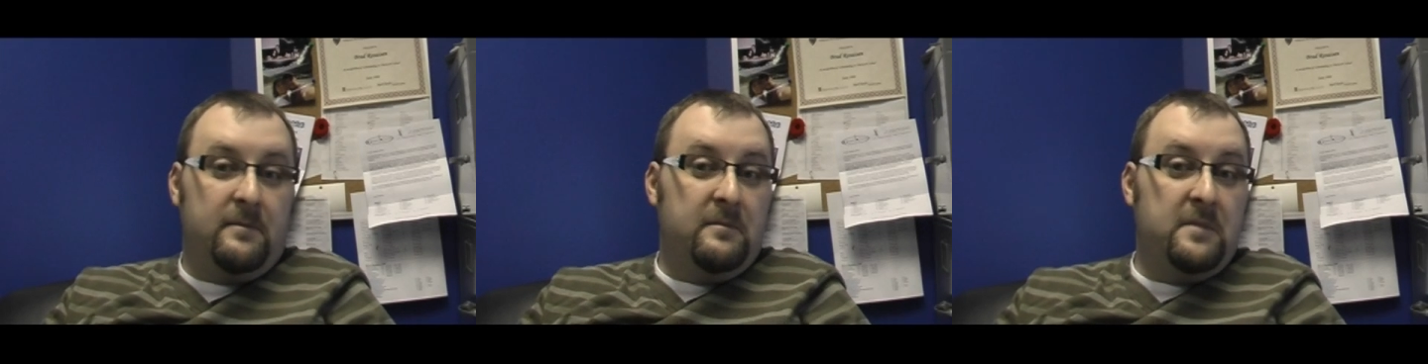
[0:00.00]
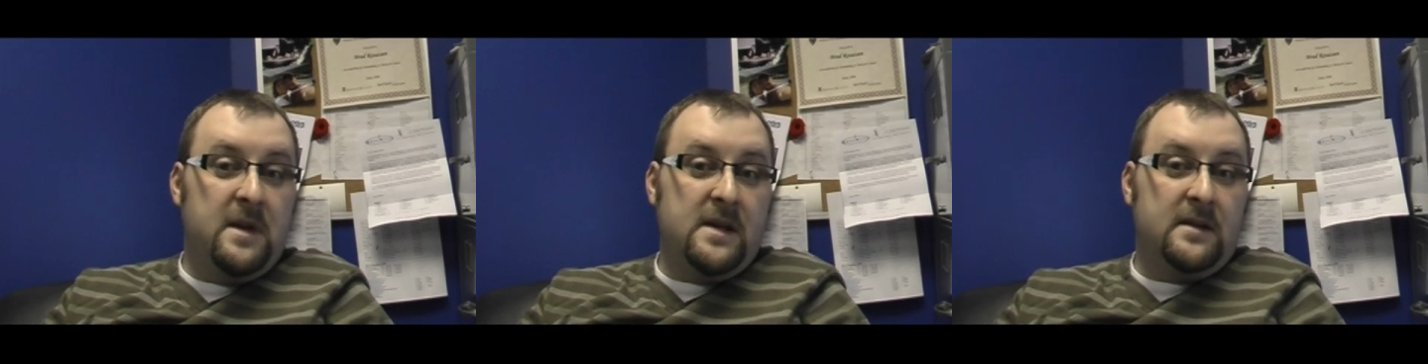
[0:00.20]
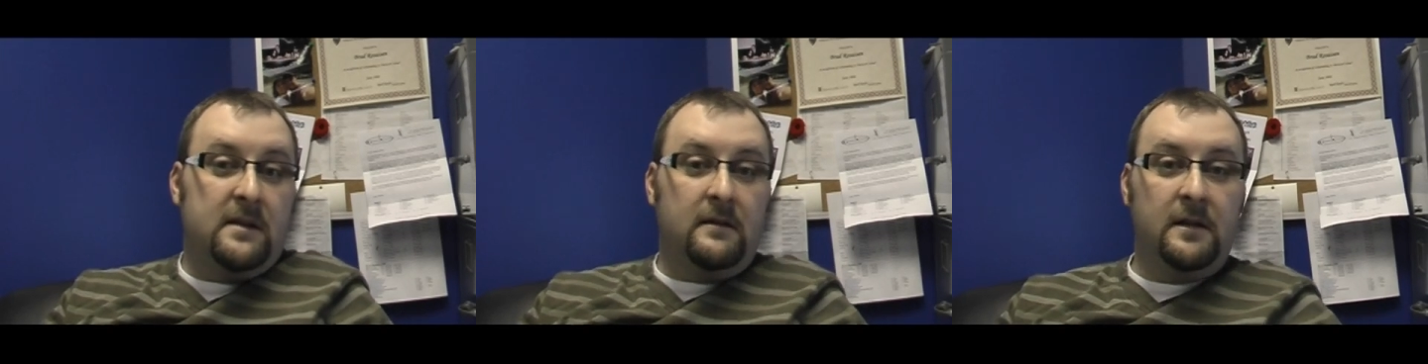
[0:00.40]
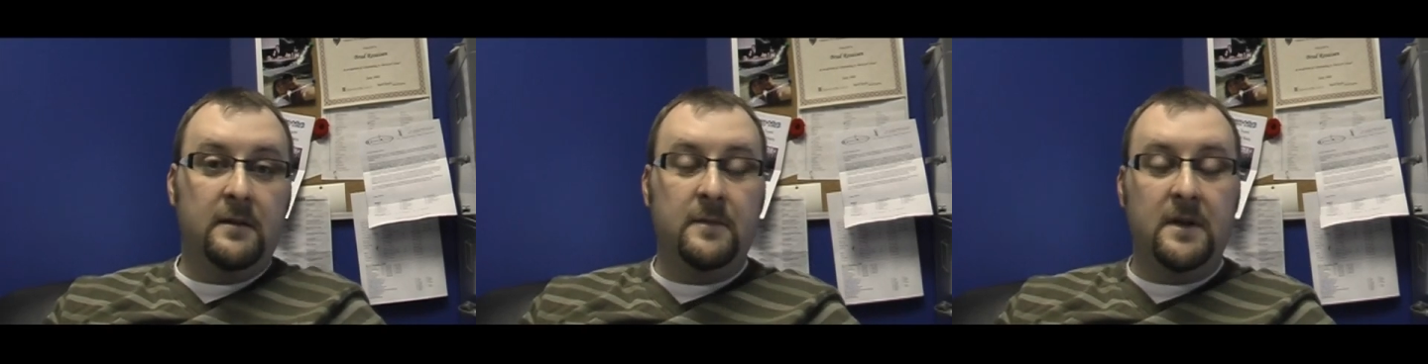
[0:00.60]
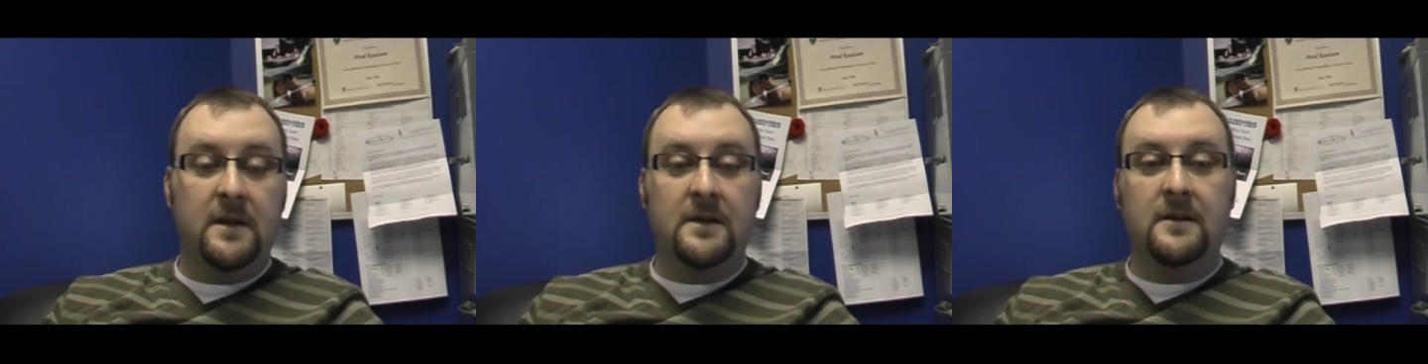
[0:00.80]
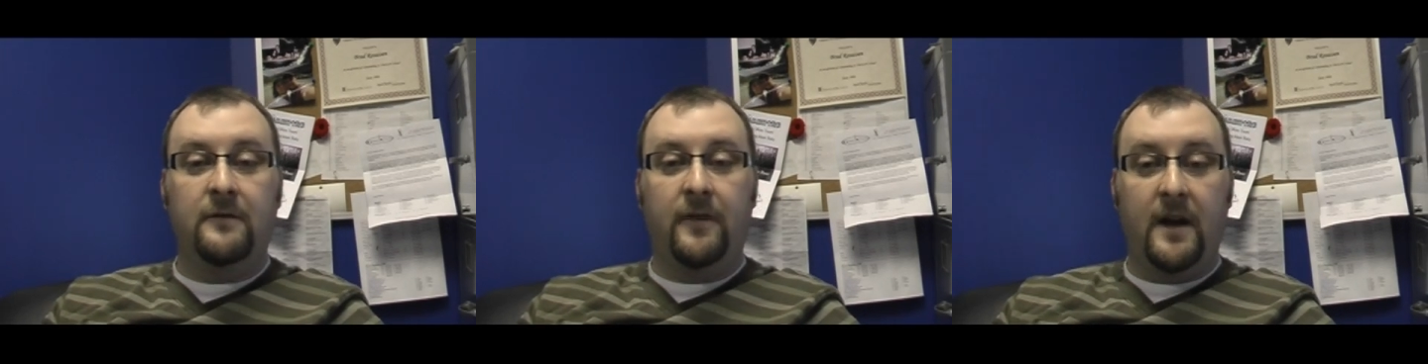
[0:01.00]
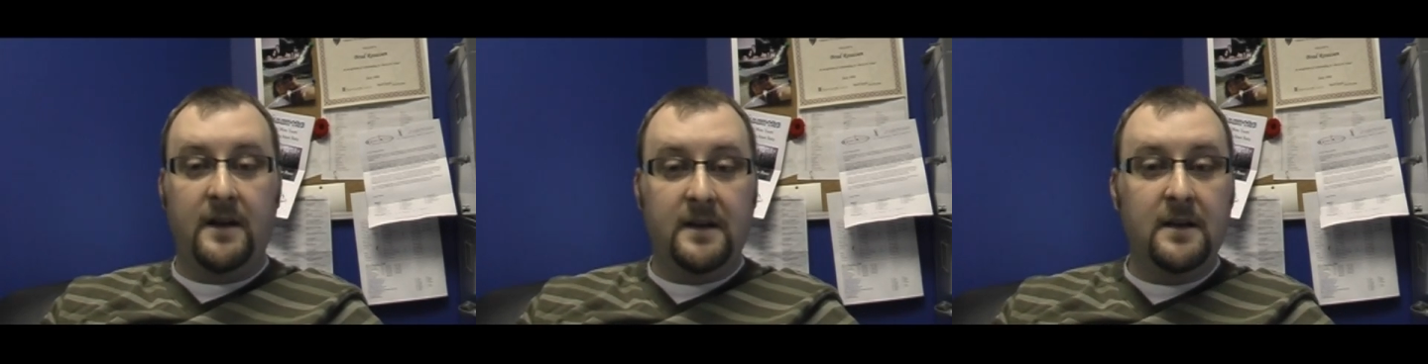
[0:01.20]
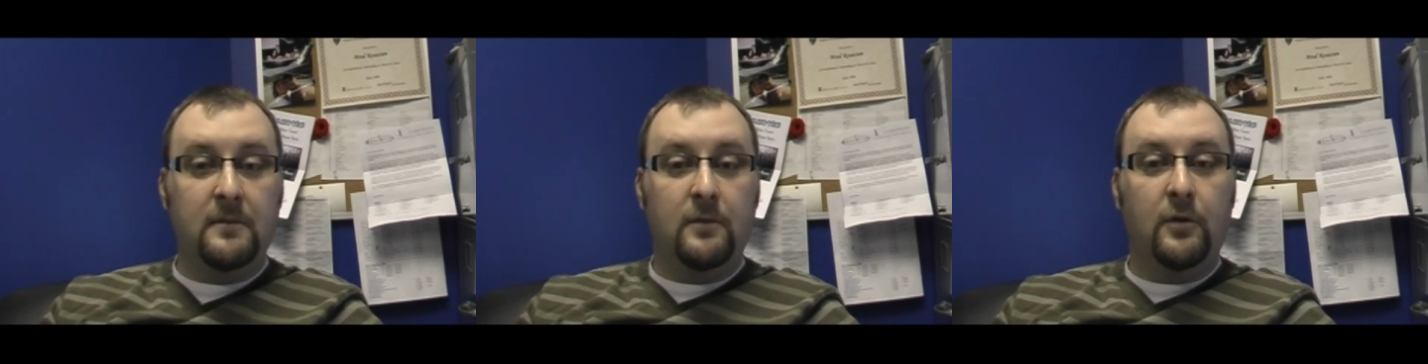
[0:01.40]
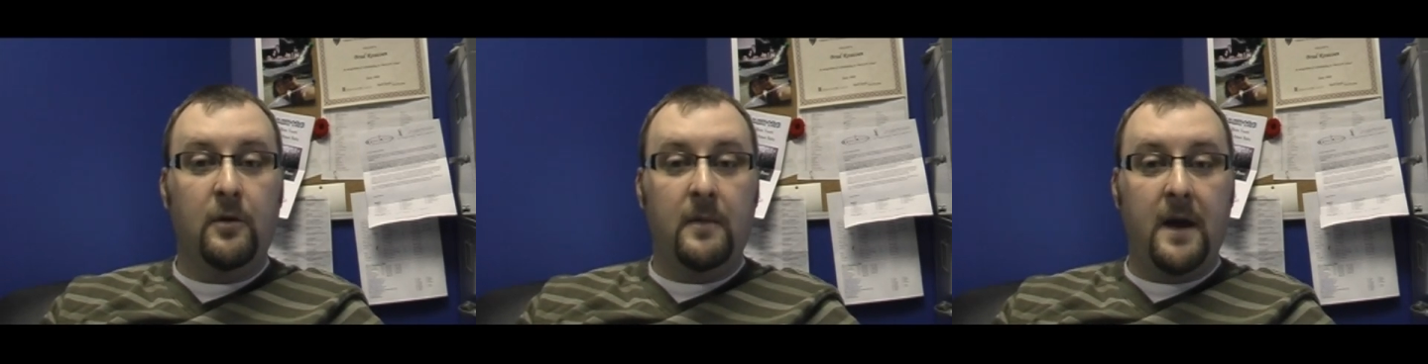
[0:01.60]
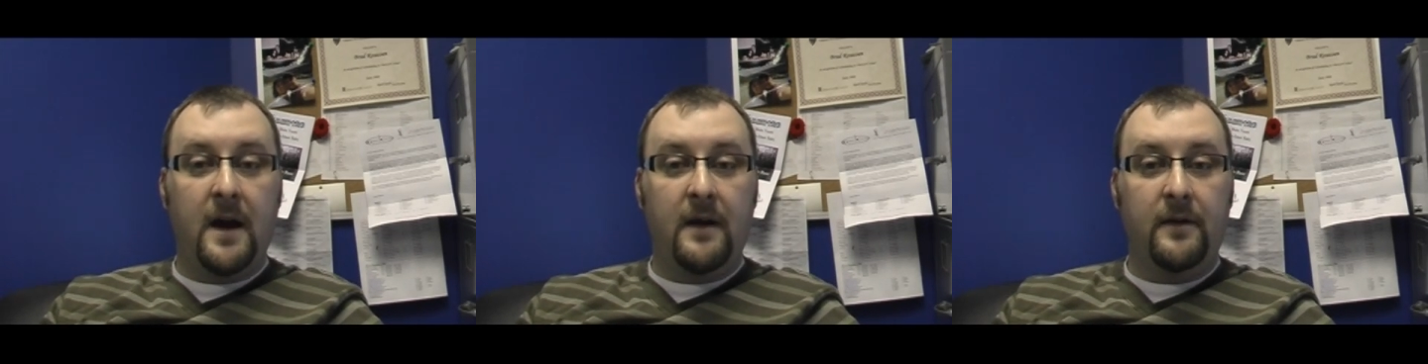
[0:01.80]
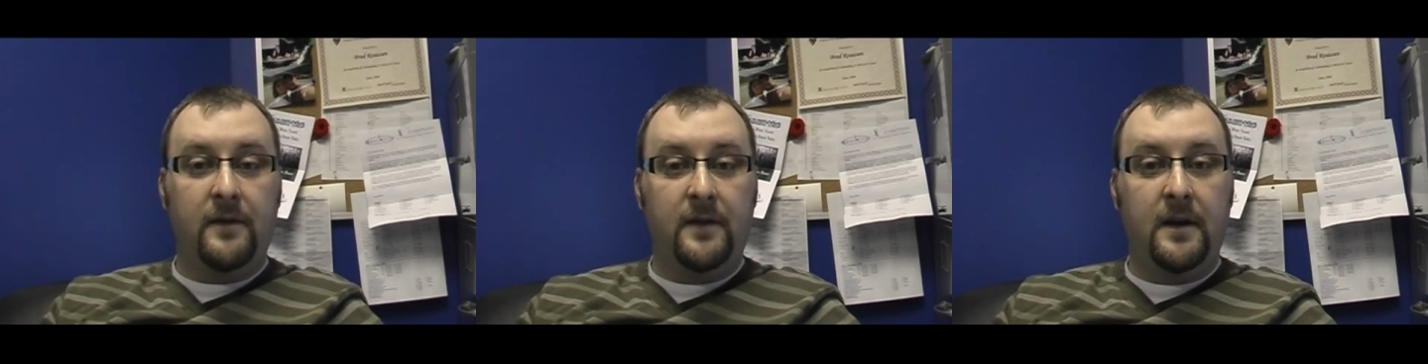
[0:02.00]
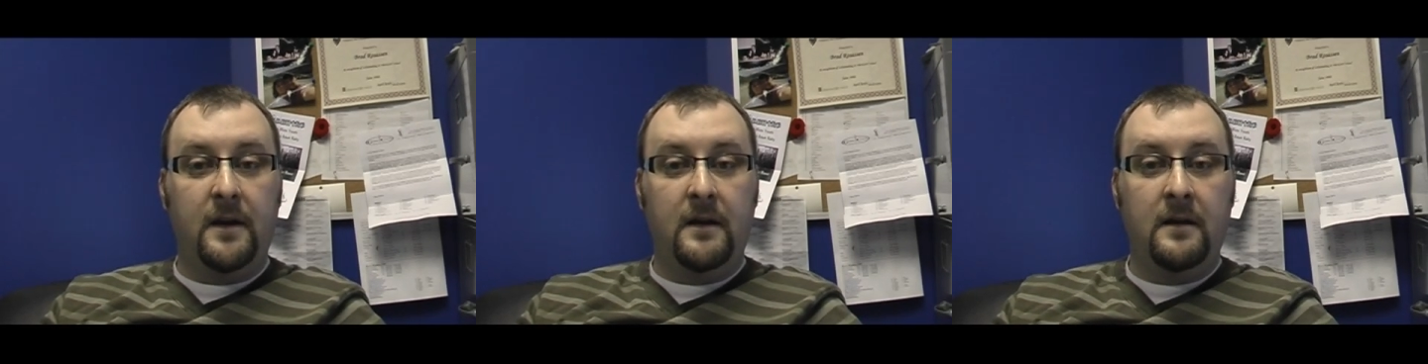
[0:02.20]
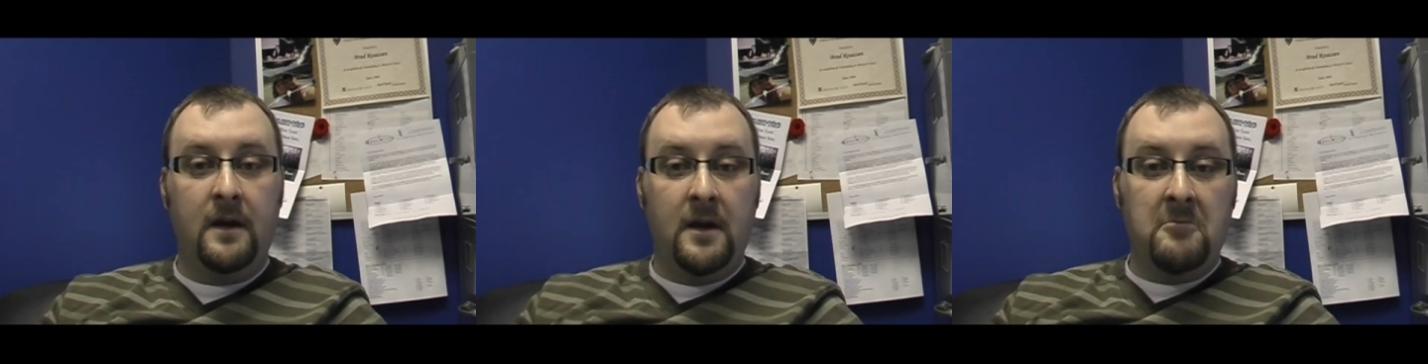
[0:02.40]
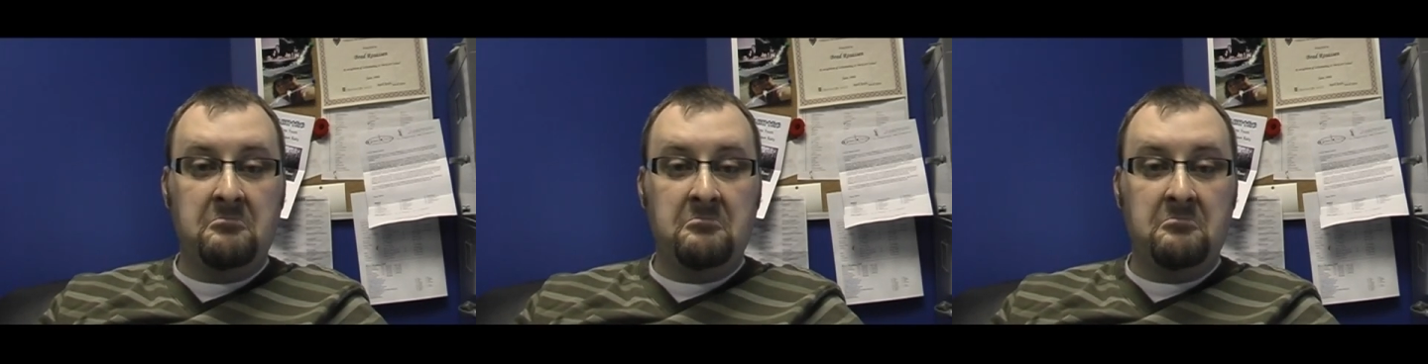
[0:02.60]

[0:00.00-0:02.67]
basically, because if I did more math, then